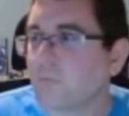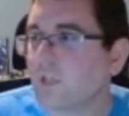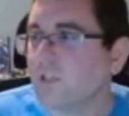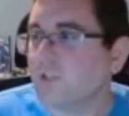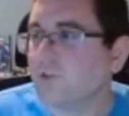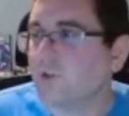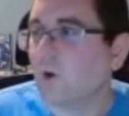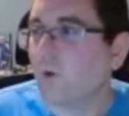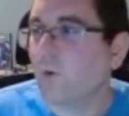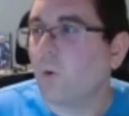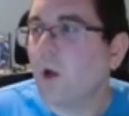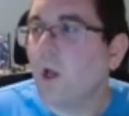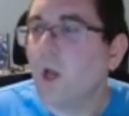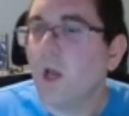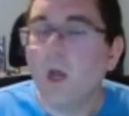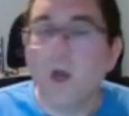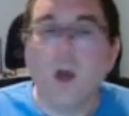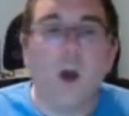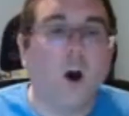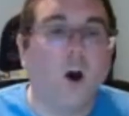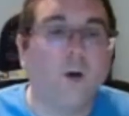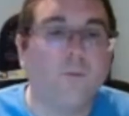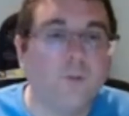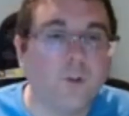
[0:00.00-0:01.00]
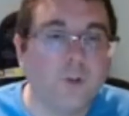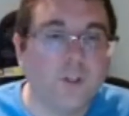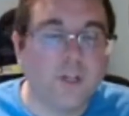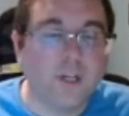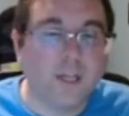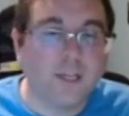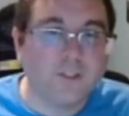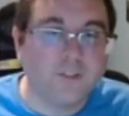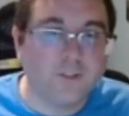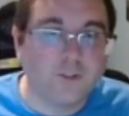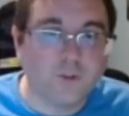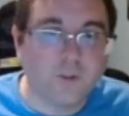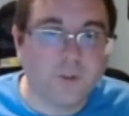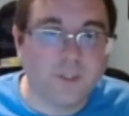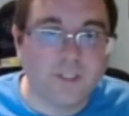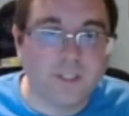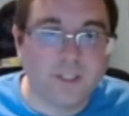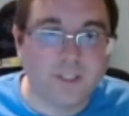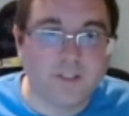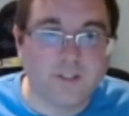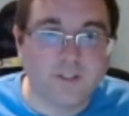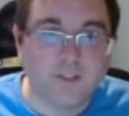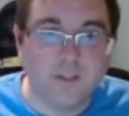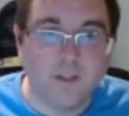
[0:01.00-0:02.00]
So hopefully you guys enjoyed
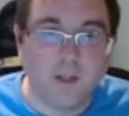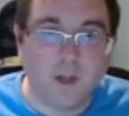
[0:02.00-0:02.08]
this.